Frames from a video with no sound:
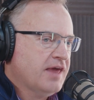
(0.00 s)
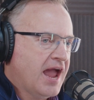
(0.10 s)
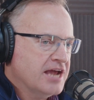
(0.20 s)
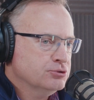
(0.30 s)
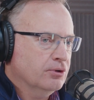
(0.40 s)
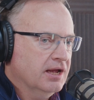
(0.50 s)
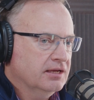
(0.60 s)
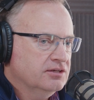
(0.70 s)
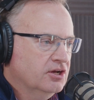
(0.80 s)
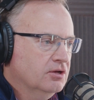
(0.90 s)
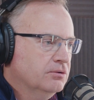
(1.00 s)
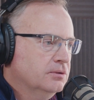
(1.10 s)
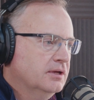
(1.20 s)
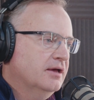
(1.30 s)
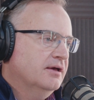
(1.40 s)
ASHRAE,
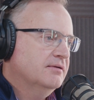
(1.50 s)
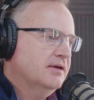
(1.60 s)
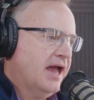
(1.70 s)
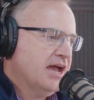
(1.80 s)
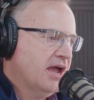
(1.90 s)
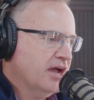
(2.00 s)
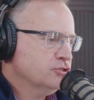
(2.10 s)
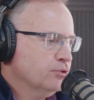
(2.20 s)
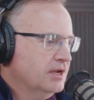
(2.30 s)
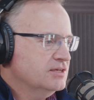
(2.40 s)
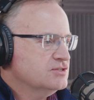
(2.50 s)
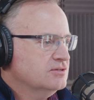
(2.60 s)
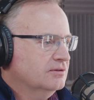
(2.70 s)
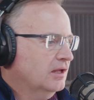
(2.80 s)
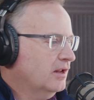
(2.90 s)
ASHRAE
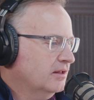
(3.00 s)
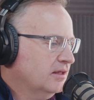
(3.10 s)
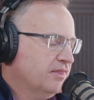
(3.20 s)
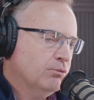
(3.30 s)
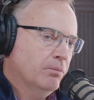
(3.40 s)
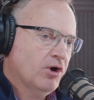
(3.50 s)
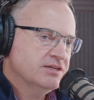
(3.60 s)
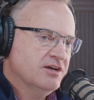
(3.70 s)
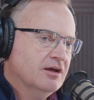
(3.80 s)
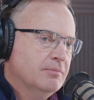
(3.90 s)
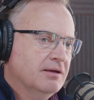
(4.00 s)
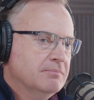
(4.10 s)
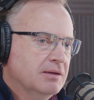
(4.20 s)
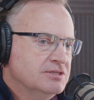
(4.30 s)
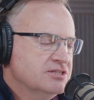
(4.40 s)
is, and I think we'll probably talk about
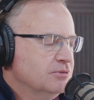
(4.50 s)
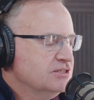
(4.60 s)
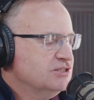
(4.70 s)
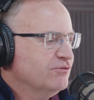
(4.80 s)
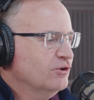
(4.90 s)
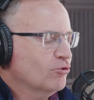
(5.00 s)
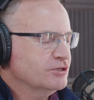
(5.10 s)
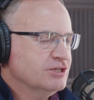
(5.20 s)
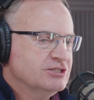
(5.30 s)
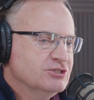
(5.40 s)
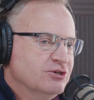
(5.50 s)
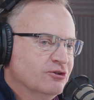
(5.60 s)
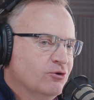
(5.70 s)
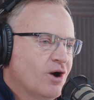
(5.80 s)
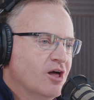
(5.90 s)
maybe some of these different organizations here
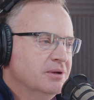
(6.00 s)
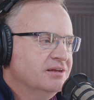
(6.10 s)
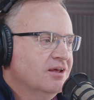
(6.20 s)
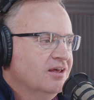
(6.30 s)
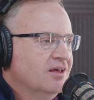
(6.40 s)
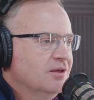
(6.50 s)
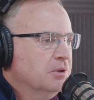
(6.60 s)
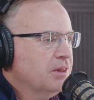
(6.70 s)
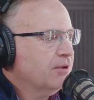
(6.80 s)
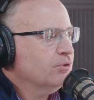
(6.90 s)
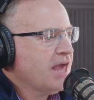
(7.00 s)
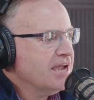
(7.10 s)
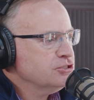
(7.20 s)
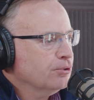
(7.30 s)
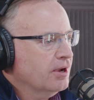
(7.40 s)
in a little while, but like with
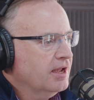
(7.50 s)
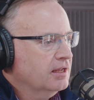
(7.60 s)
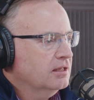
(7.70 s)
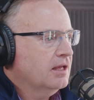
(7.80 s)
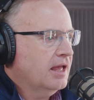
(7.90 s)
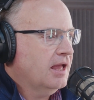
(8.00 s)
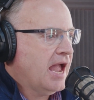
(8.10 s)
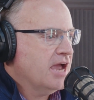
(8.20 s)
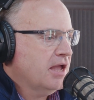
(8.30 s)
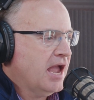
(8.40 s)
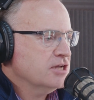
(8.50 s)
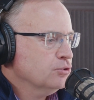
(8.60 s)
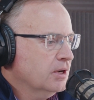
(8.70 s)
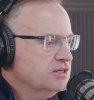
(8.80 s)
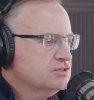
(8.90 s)
ASHRAE,
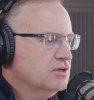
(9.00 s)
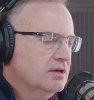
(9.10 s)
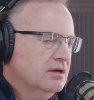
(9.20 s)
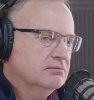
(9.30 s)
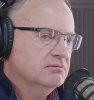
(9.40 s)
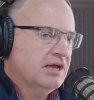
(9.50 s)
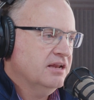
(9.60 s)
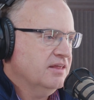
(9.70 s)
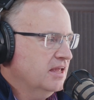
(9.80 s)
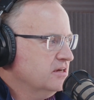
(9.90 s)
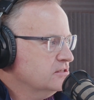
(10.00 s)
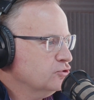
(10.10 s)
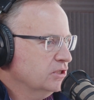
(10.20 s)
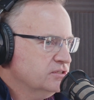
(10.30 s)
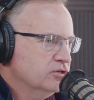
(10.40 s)
ASHRAE is kind of the
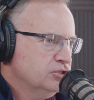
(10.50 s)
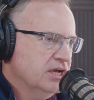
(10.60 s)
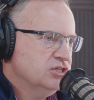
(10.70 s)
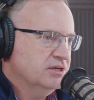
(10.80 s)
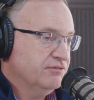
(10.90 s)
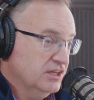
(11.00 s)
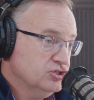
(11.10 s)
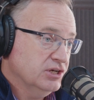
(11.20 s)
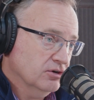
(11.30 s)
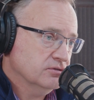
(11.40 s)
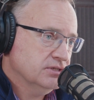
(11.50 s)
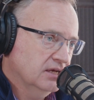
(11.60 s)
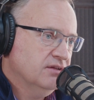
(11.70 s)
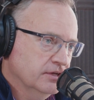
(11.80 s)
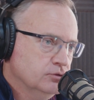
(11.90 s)
industry association of engineers,
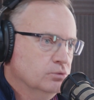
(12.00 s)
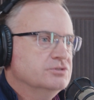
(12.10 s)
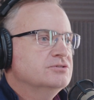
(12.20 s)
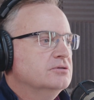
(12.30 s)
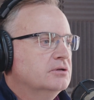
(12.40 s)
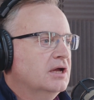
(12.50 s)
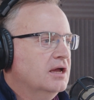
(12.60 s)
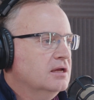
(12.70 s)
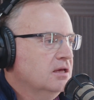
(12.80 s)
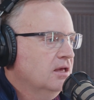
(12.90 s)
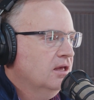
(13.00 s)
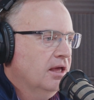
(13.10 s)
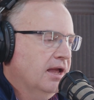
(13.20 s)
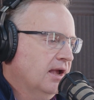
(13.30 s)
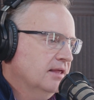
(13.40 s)
individuals, okay,
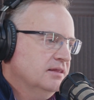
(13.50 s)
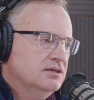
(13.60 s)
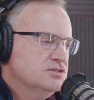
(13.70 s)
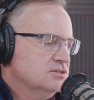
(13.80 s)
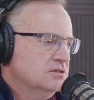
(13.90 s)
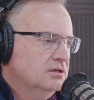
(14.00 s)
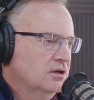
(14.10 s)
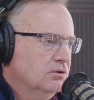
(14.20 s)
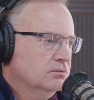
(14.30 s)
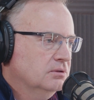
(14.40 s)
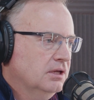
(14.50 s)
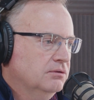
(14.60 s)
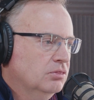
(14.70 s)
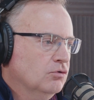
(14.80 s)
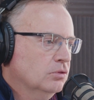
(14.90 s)
and these,
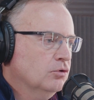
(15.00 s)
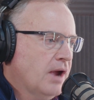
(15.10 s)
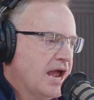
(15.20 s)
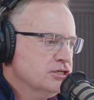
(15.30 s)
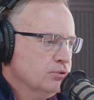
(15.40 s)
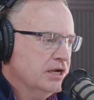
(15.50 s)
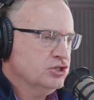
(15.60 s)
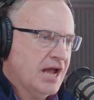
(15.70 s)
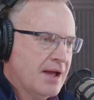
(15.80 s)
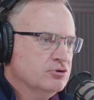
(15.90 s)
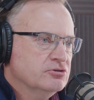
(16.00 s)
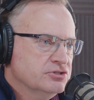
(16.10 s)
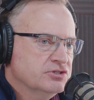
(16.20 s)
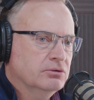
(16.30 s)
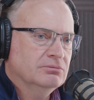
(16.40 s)
through ASHRAE chapters.
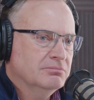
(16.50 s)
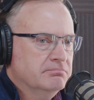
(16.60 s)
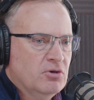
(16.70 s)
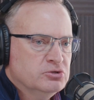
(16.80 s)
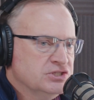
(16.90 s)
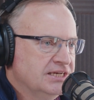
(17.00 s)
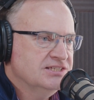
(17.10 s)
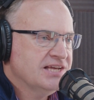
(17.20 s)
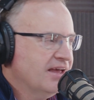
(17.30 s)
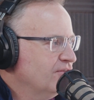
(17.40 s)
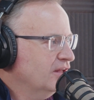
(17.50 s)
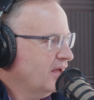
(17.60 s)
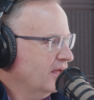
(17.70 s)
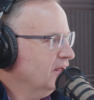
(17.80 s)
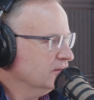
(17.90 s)
So most cities have
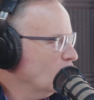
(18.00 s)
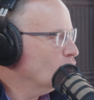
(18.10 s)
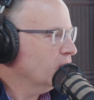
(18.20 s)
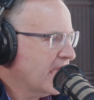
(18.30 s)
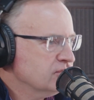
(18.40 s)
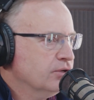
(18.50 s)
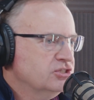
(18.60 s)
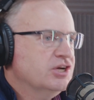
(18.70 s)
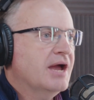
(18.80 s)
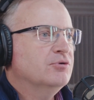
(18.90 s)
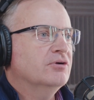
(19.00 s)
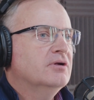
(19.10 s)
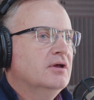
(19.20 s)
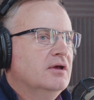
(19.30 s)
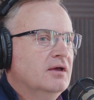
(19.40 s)
a local ASHRAE chapter.
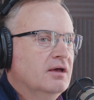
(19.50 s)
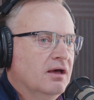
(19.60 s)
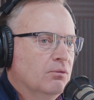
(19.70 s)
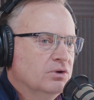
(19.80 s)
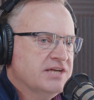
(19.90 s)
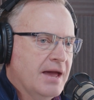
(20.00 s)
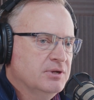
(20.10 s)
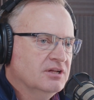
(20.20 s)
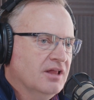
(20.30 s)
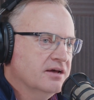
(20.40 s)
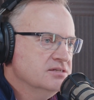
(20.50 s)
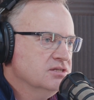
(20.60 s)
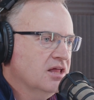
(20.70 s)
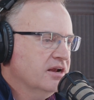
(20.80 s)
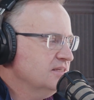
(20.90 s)
What's happened a lot is a
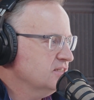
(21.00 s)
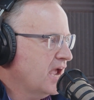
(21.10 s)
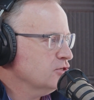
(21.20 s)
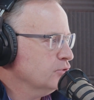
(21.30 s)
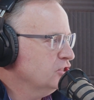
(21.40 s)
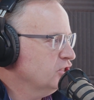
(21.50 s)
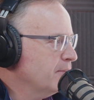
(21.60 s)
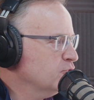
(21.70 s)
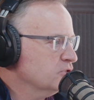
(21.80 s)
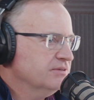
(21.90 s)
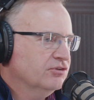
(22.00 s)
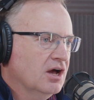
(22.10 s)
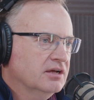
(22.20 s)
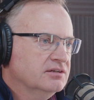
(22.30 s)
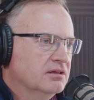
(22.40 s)
lot of these ASHRAE chapters have
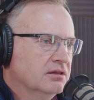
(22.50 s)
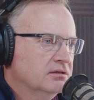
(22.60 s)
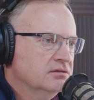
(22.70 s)
gone to